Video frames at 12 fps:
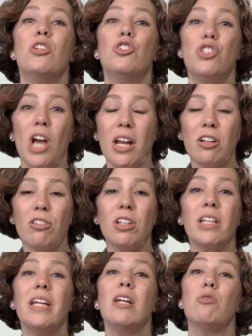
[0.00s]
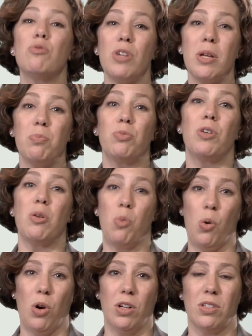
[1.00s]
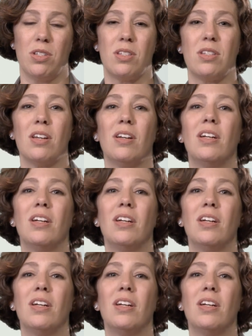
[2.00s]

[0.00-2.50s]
generally reap rewards.